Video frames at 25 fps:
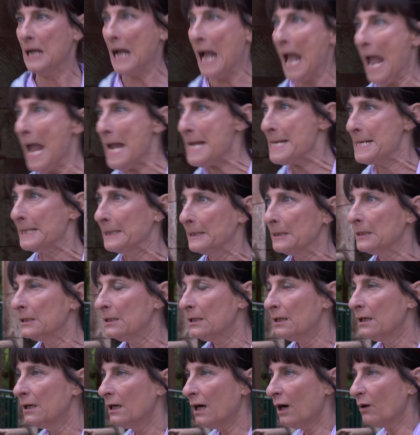Hey!
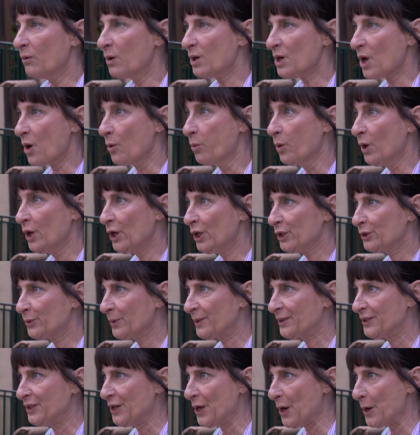I want a word
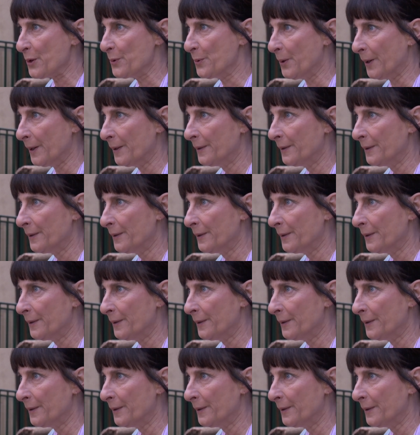with you.